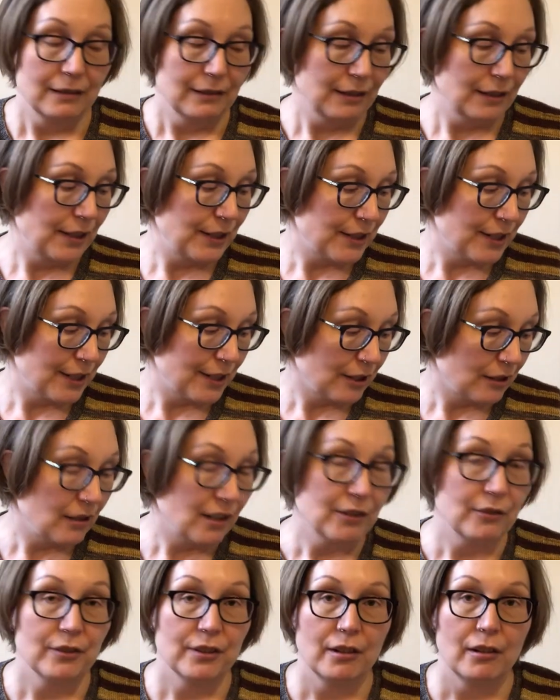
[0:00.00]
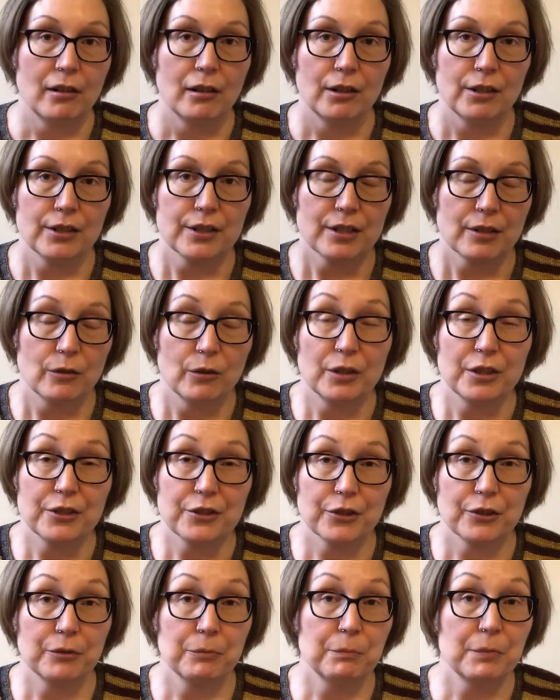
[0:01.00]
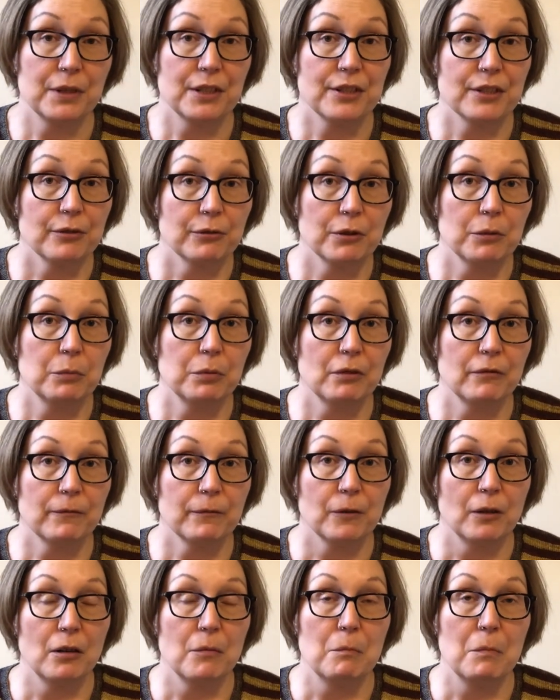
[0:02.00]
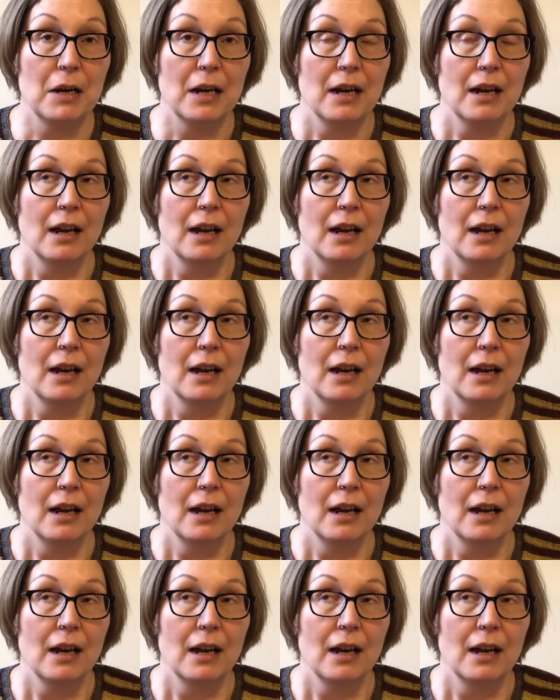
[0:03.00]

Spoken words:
this is cotton yarn, so it should be suitable from